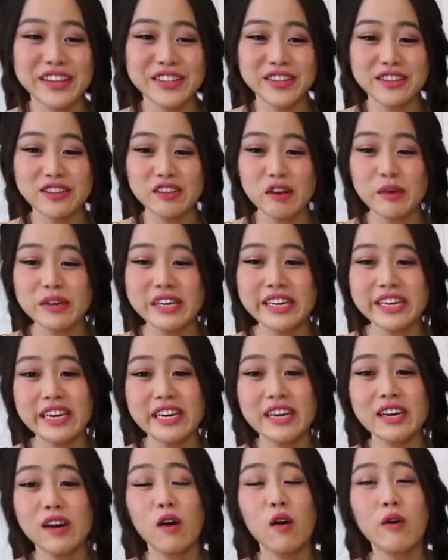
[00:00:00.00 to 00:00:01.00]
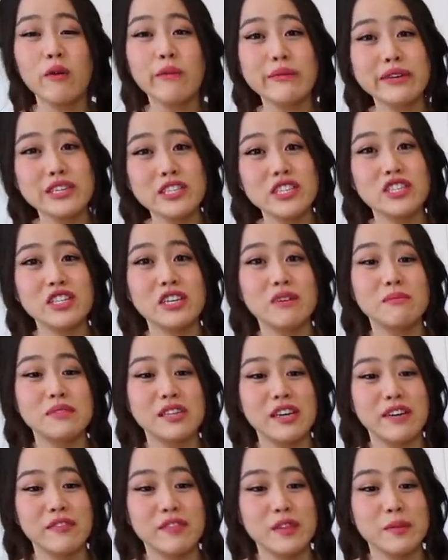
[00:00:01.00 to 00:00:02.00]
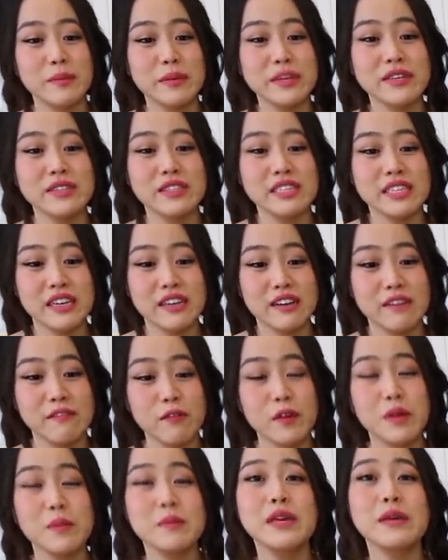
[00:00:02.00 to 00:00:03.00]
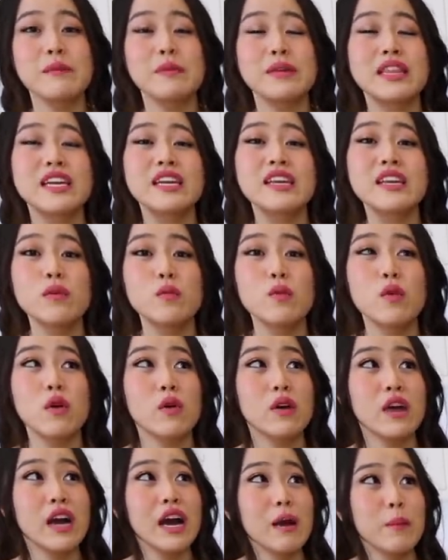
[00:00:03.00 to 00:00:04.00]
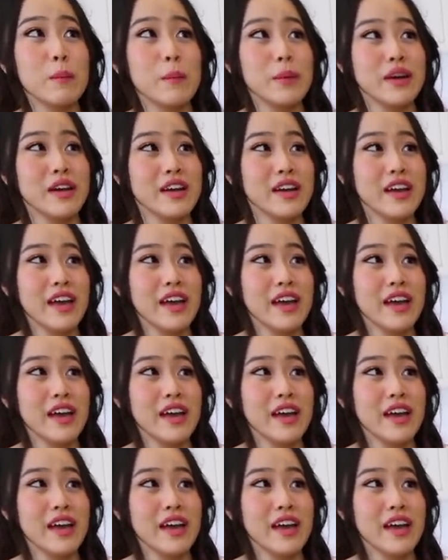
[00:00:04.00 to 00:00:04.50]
And so he almost jumped off the building for me, but then he woke up